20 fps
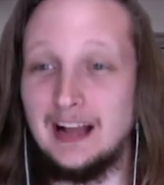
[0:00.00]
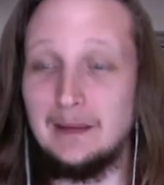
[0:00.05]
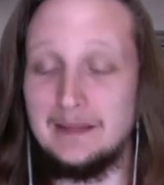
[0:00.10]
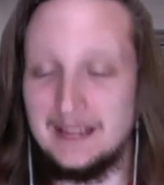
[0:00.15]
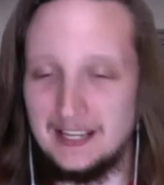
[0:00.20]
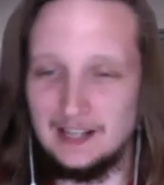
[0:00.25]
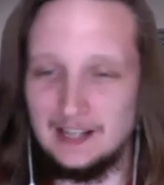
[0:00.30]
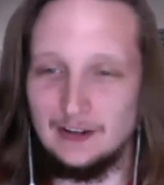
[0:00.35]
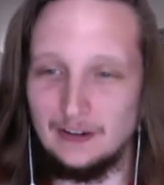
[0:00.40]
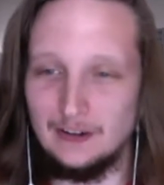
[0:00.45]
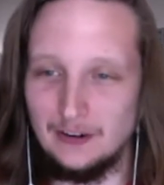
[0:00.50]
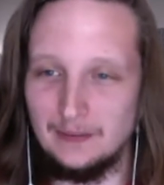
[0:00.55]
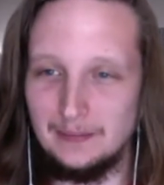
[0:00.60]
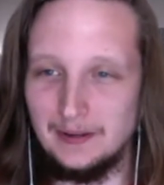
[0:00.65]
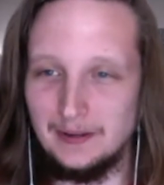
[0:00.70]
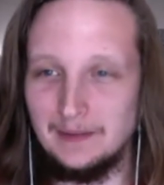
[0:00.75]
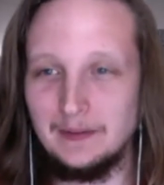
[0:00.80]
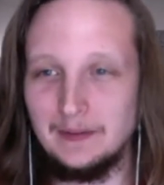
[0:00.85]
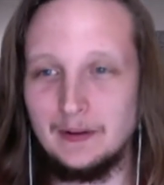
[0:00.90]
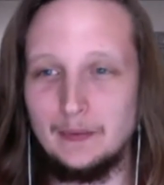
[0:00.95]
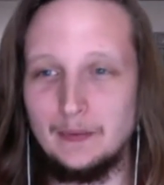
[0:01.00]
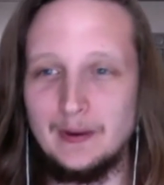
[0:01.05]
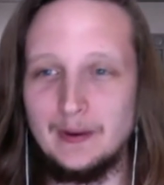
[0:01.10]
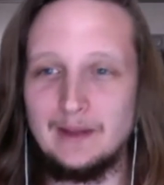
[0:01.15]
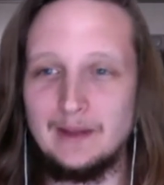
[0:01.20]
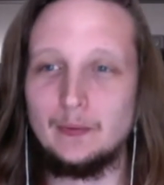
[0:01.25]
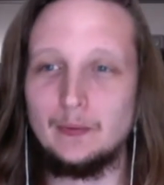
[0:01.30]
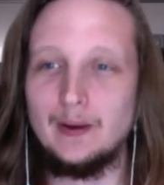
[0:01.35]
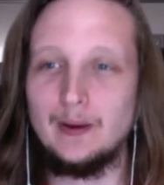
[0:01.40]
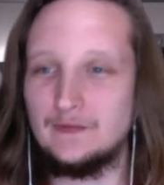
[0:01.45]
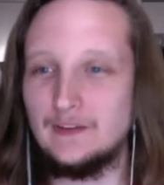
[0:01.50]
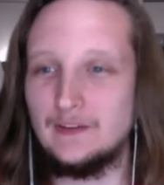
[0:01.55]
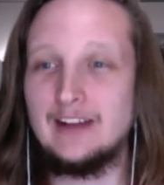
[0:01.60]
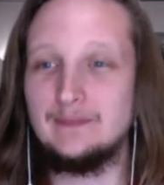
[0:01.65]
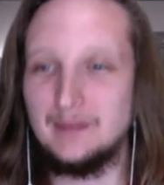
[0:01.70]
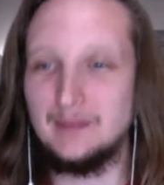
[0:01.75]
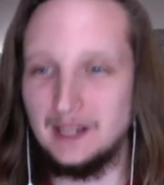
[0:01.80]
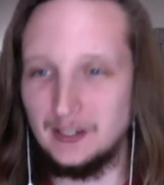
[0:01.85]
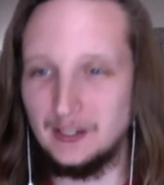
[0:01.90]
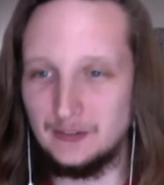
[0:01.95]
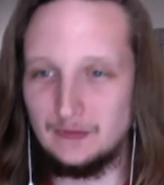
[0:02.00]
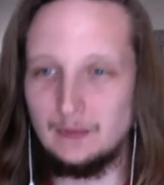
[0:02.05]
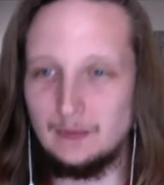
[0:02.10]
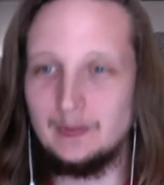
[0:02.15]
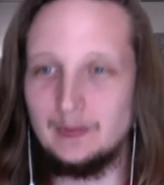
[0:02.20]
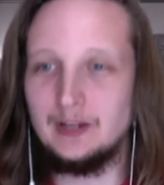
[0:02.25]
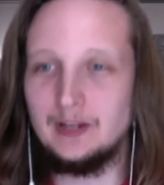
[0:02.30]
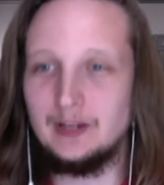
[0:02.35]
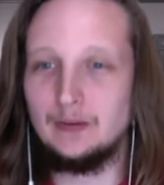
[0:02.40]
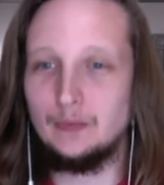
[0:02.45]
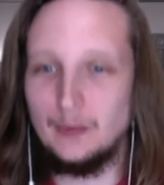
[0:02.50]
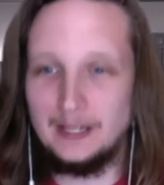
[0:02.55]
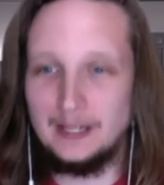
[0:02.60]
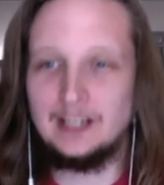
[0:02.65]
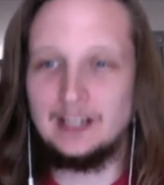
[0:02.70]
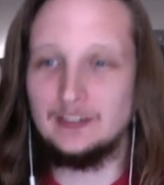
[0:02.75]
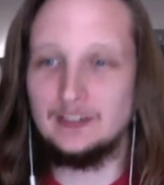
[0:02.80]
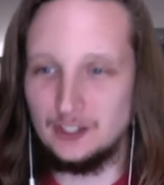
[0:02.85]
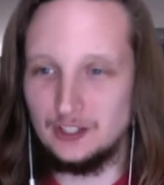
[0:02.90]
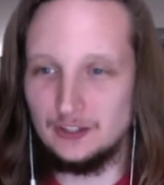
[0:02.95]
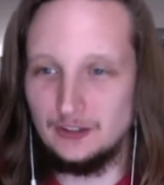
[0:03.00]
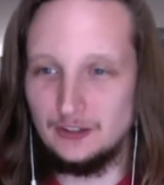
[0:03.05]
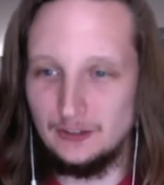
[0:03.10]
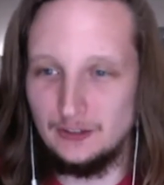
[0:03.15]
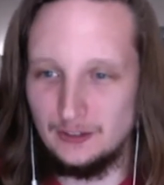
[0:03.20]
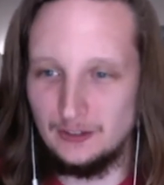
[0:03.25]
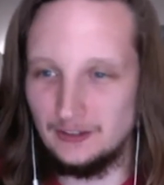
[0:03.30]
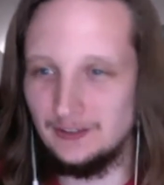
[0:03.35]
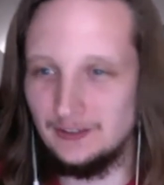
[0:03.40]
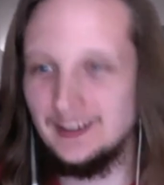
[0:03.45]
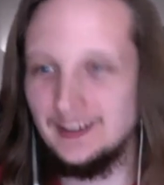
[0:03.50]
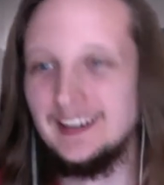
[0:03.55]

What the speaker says: here, but we have to wait 5 minutes for me to recongeal, or